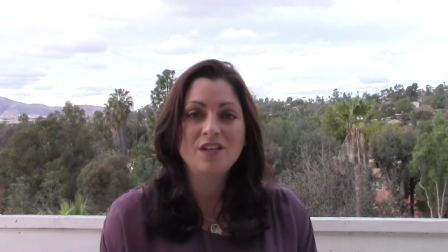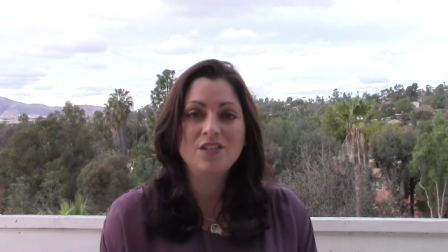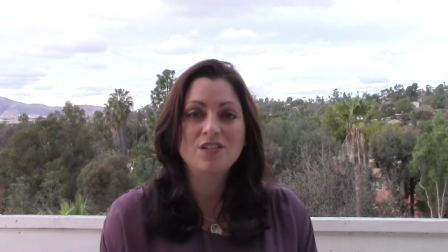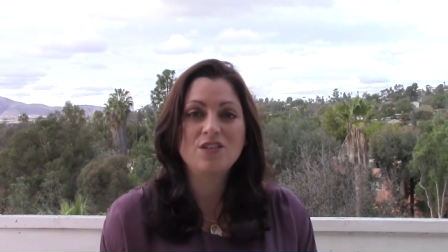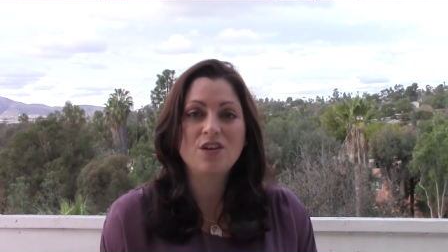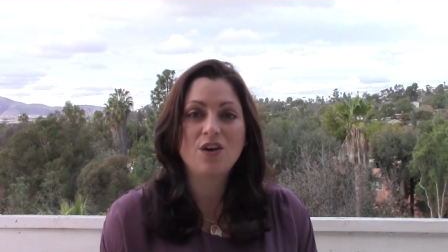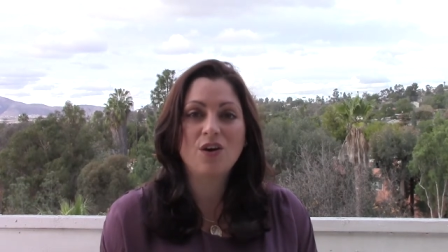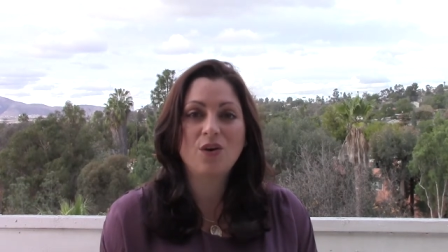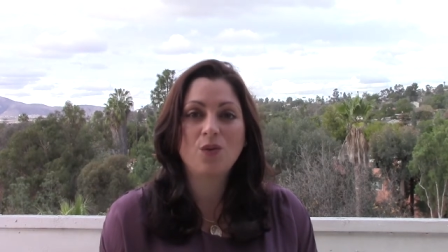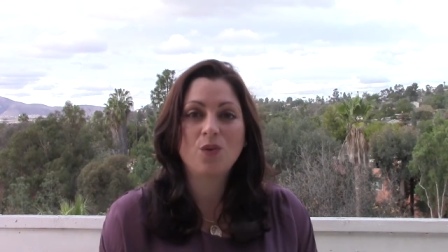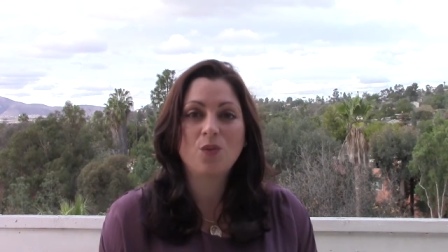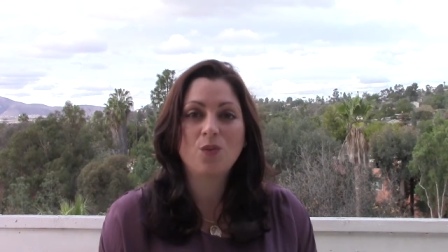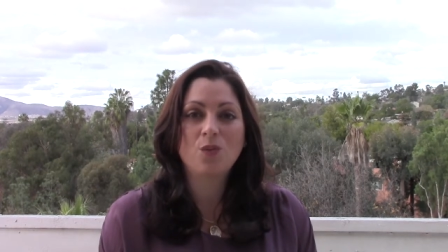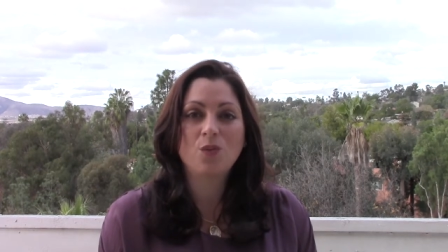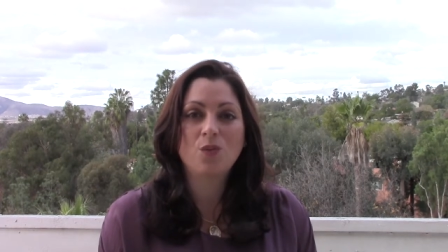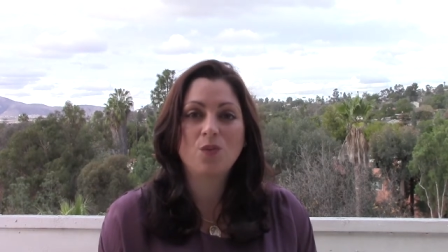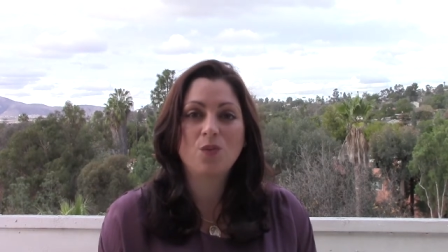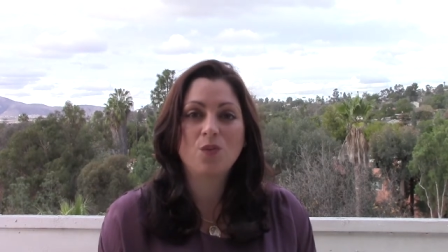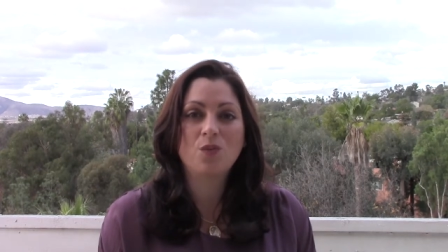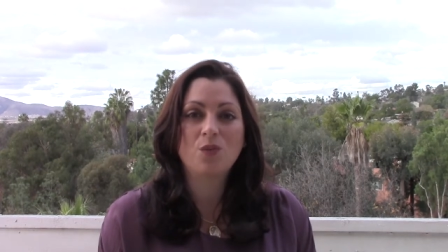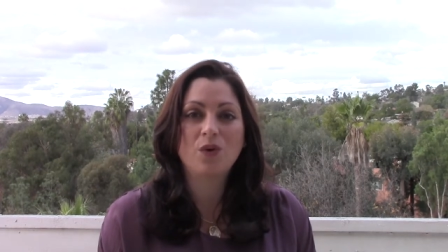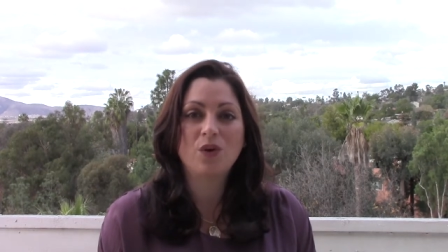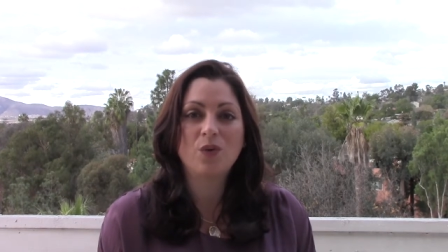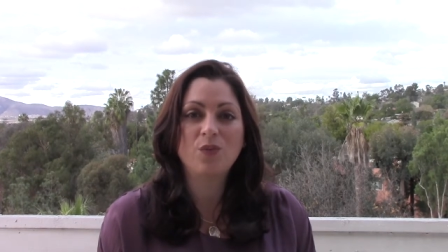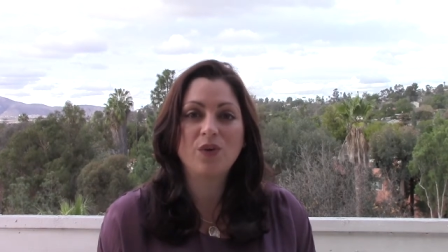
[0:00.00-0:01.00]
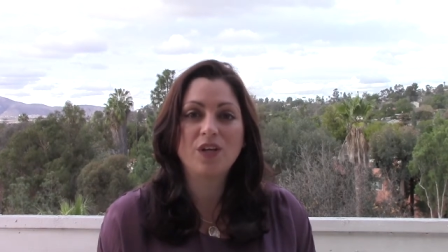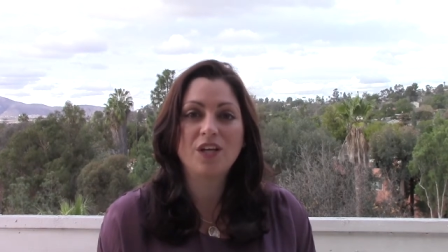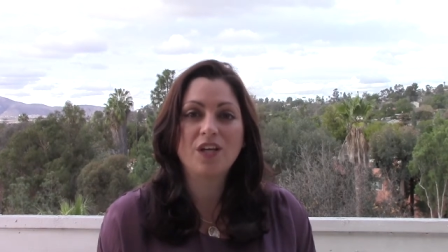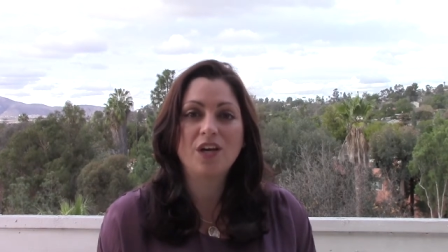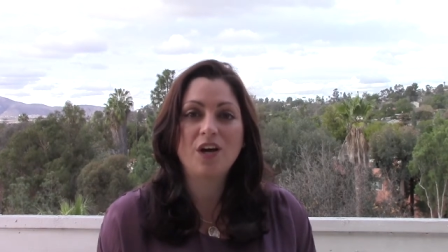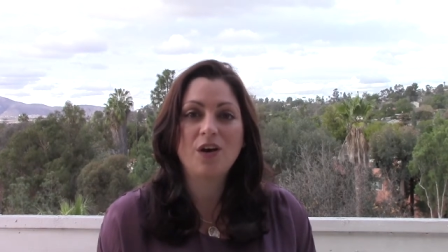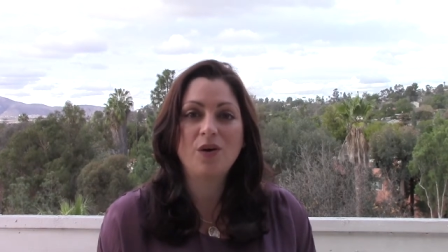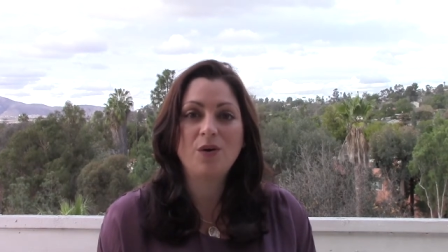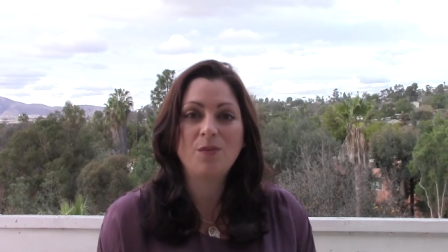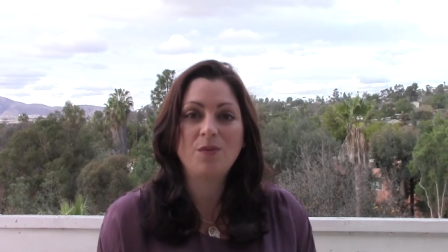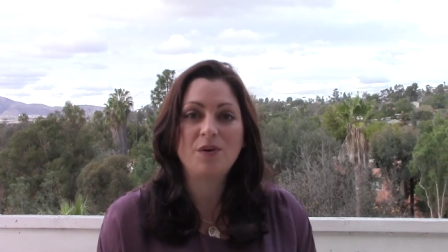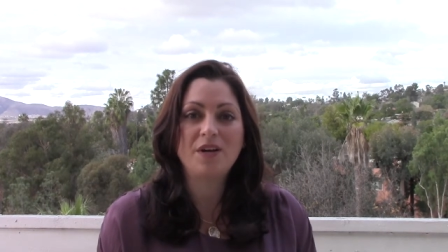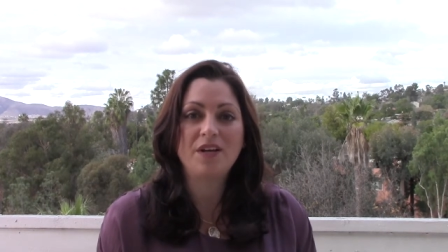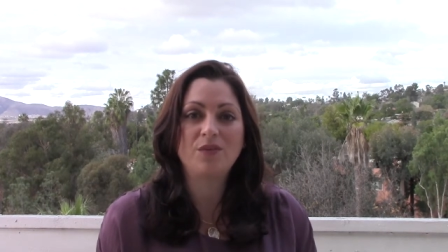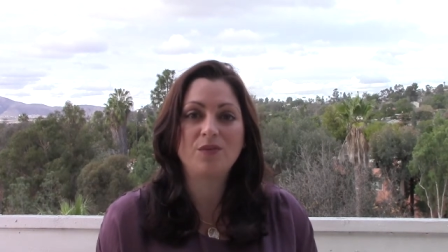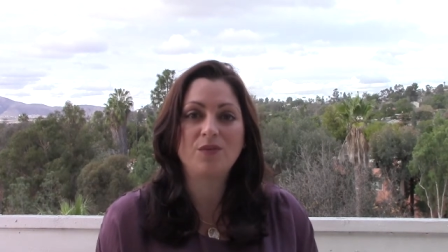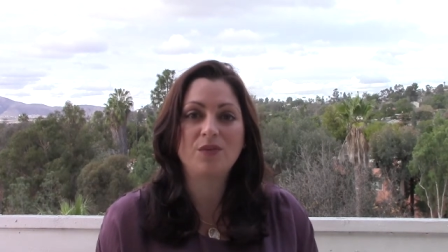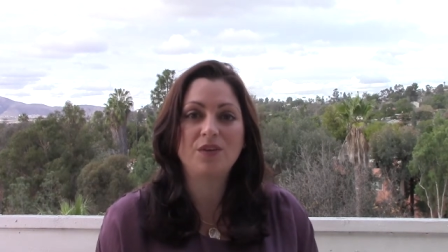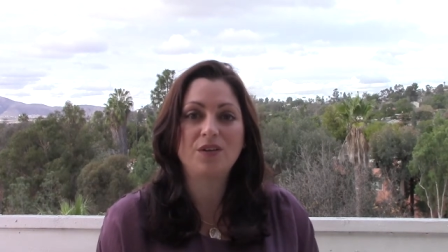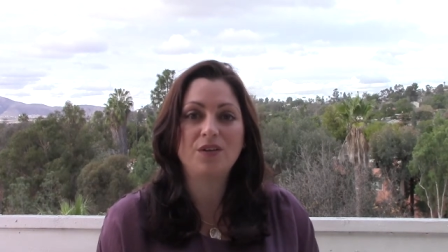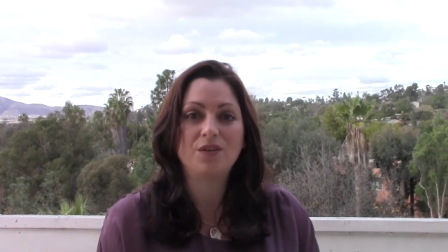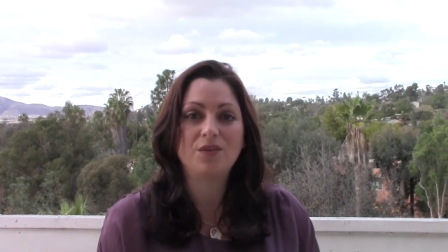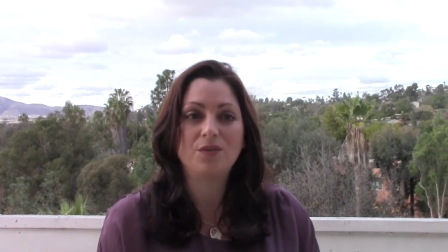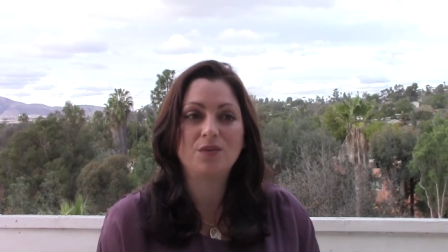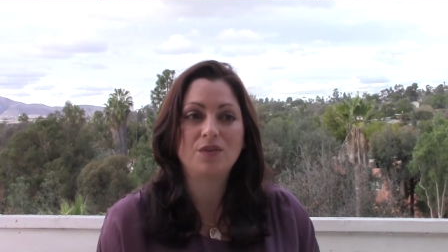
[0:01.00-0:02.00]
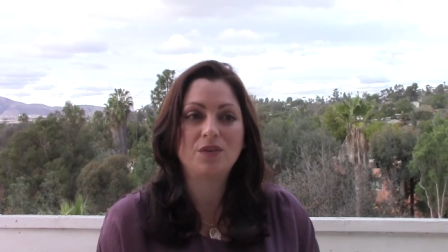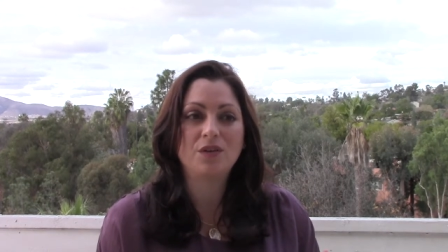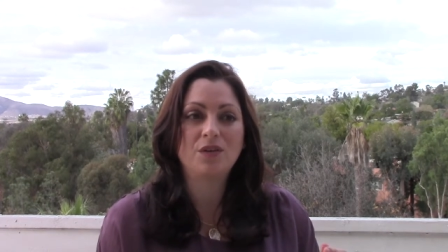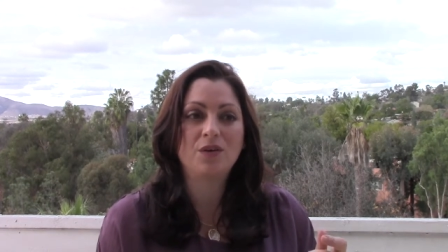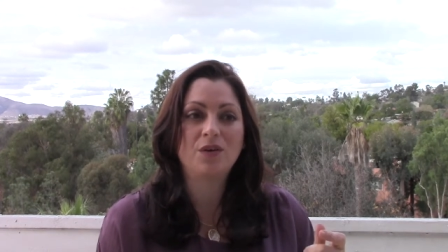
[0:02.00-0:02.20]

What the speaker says: So when we go and we